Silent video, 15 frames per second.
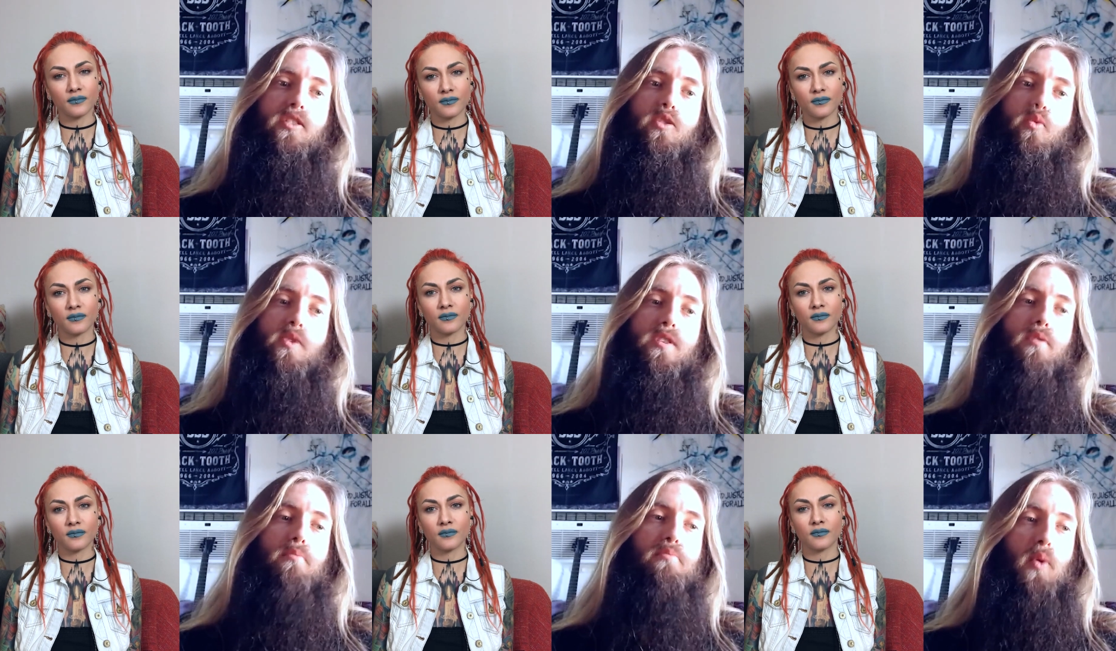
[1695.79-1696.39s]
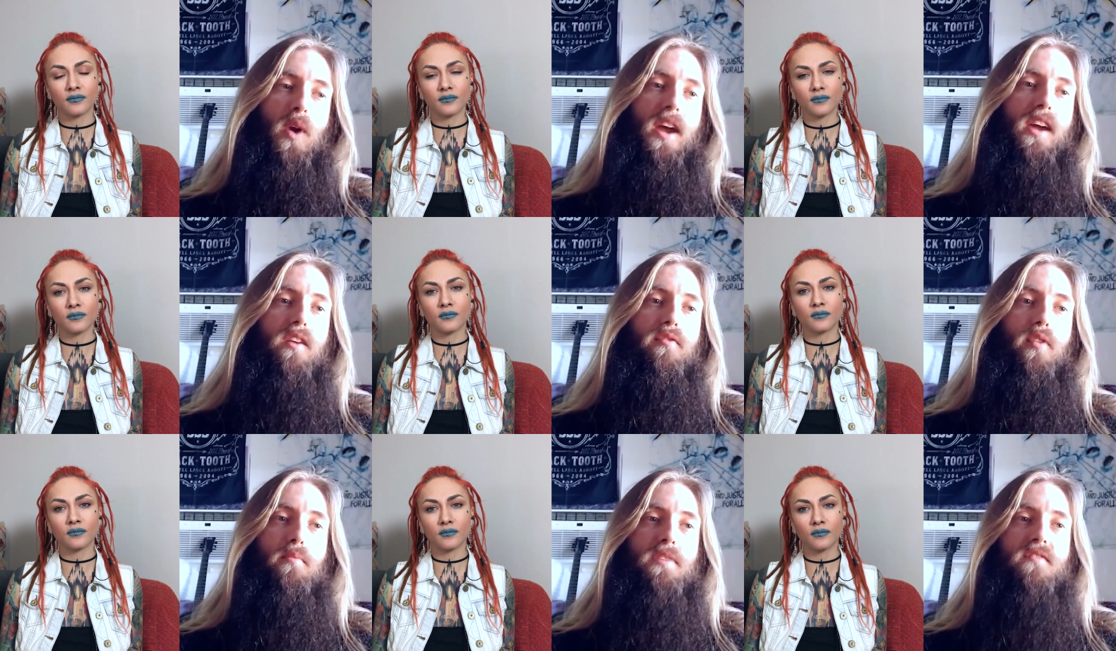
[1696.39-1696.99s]
Speaker 1: and like the real
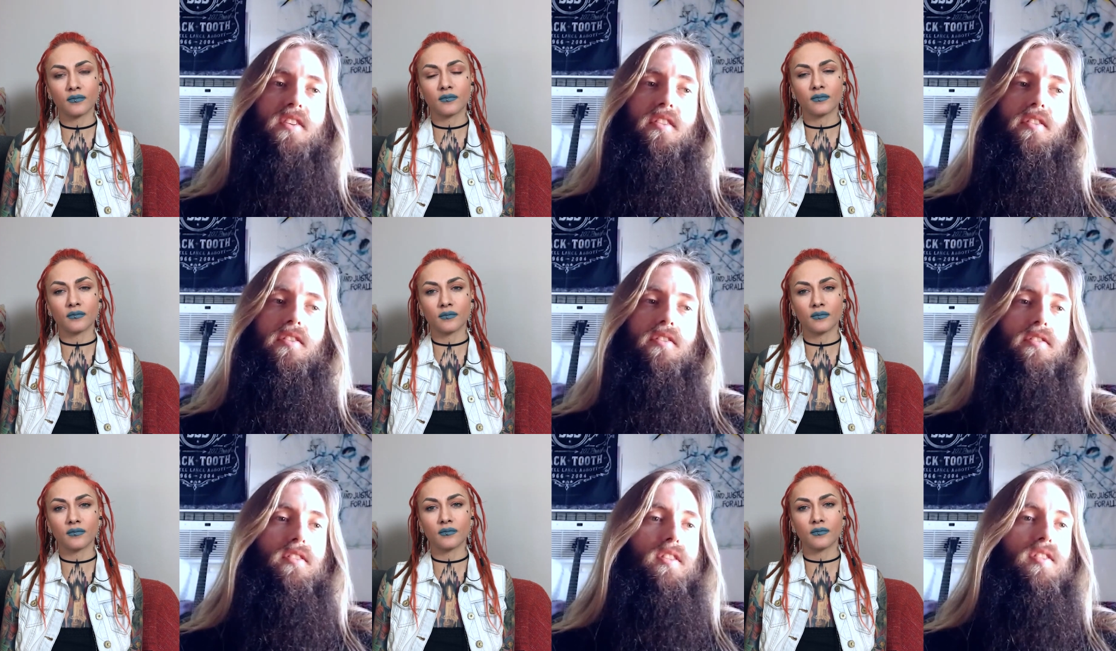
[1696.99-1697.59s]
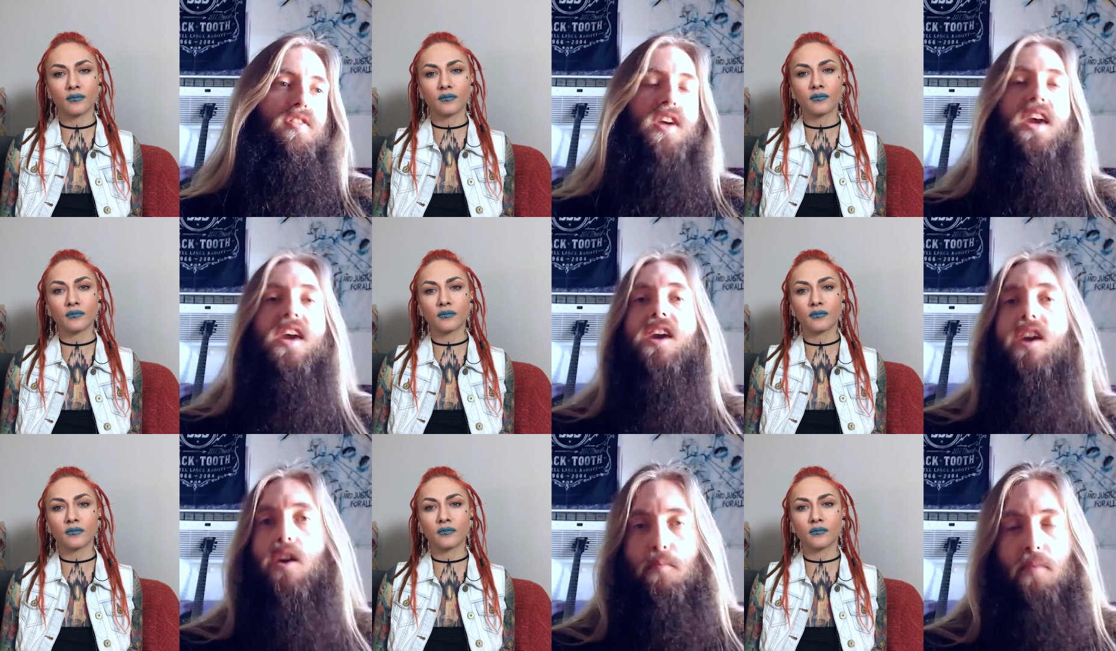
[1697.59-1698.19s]
break from even
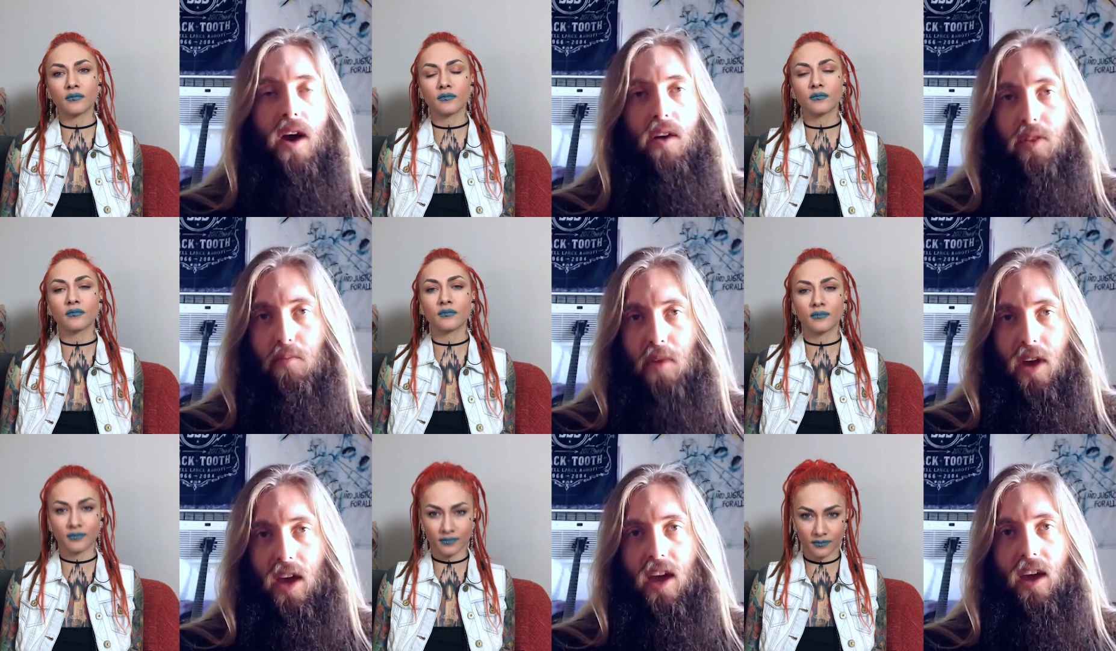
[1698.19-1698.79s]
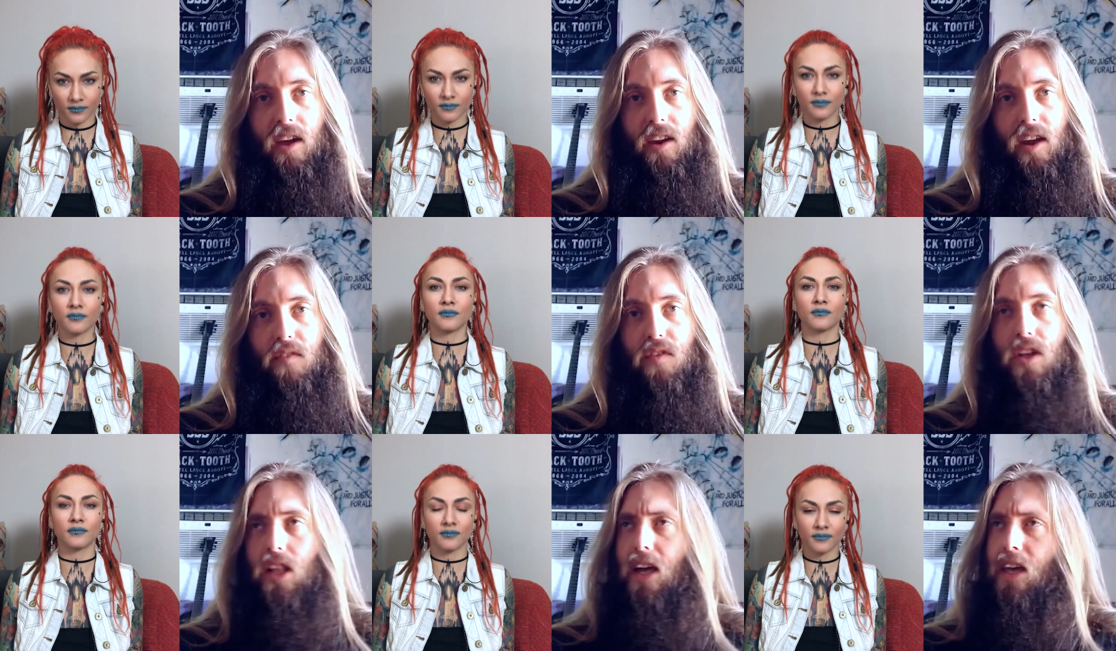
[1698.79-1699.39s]
thinking about the band,
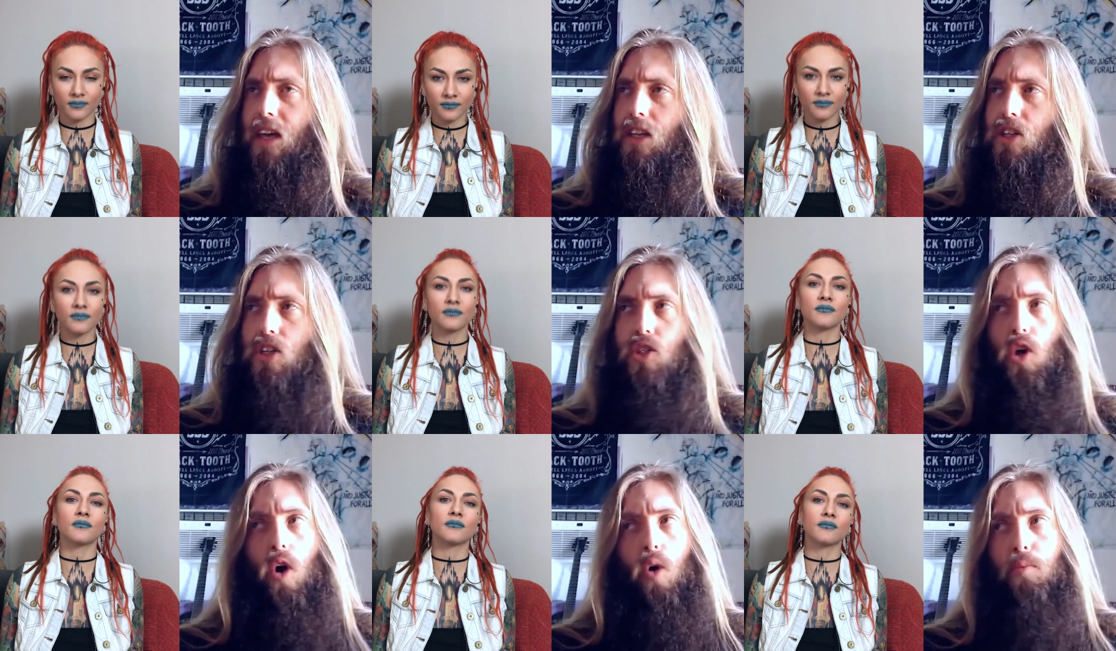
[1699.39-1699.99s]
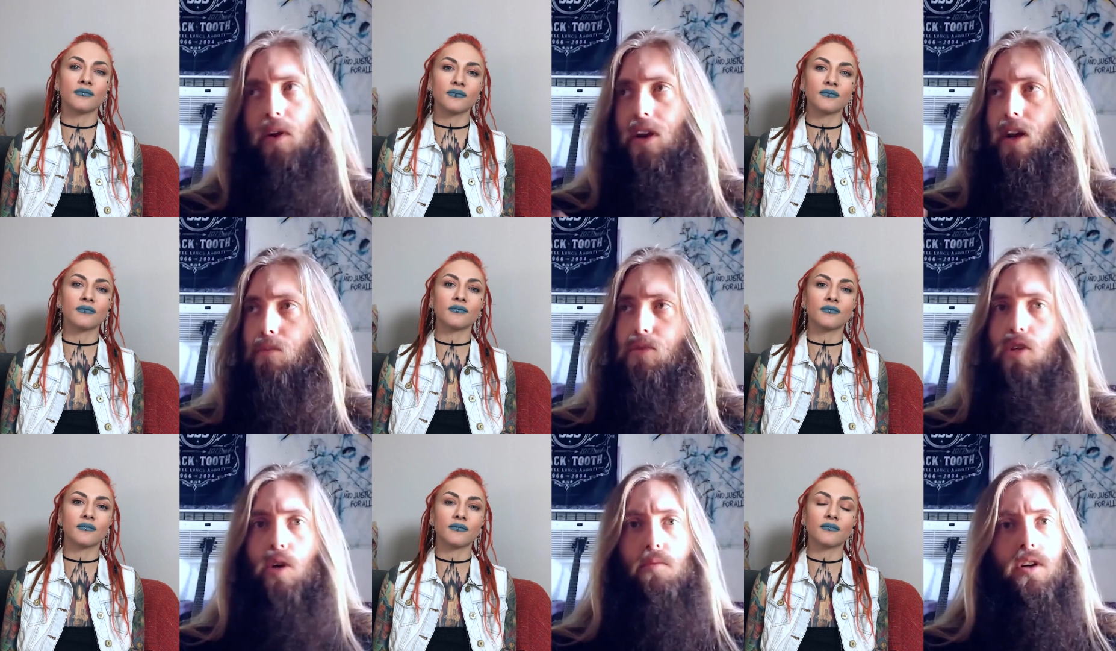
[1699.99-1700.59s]
I feel like it just opened
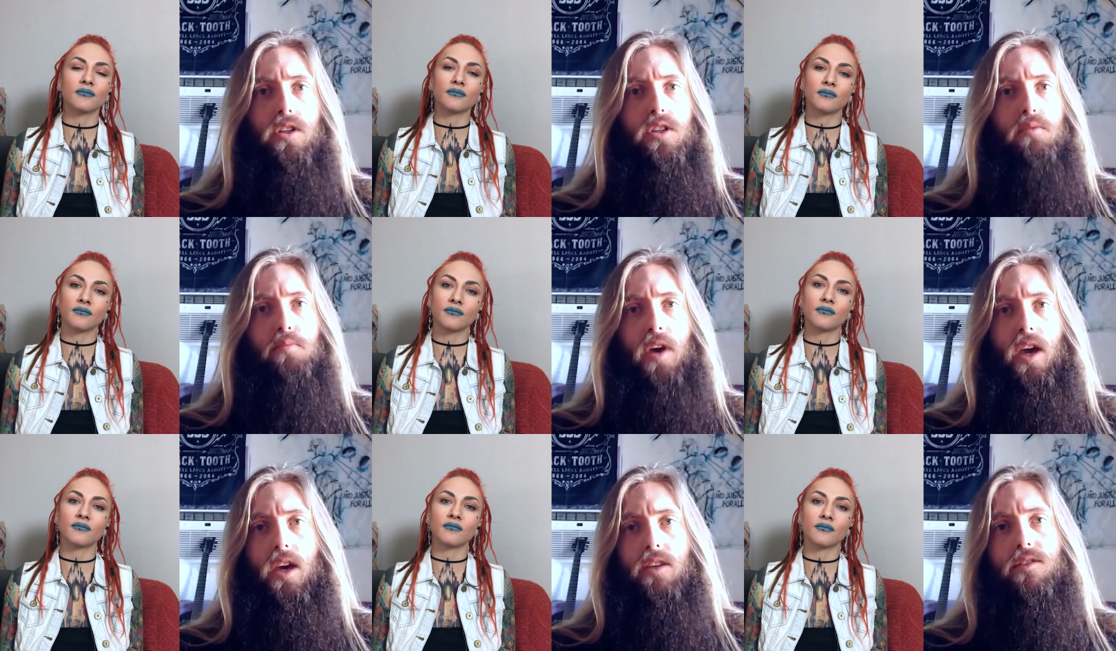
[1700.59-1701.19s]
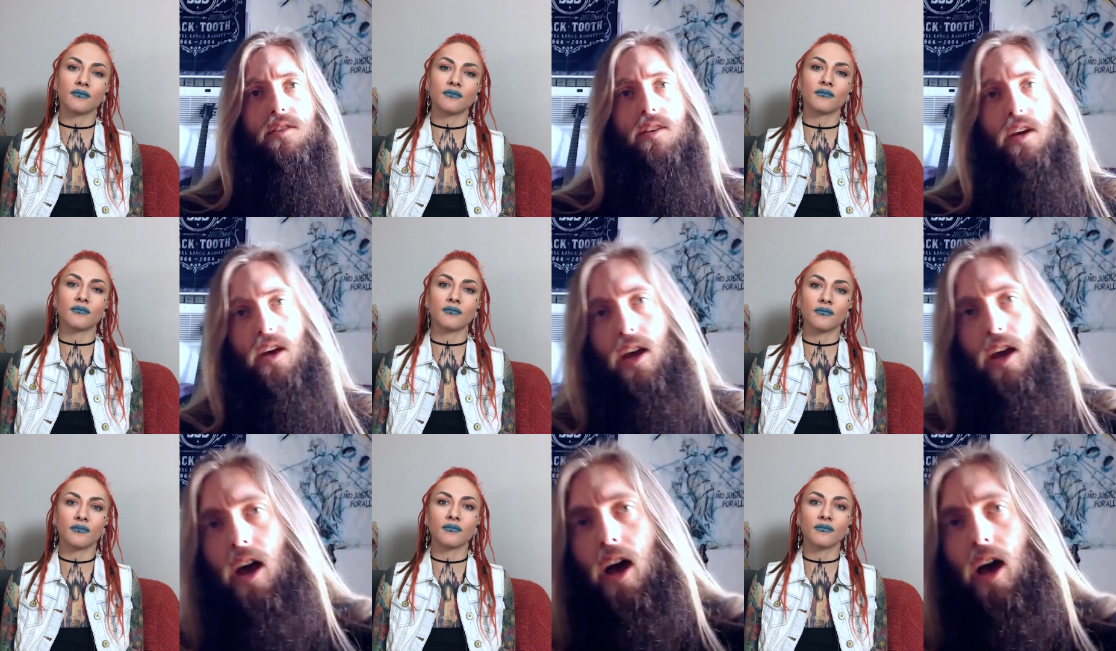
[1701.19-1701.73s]
up so much space.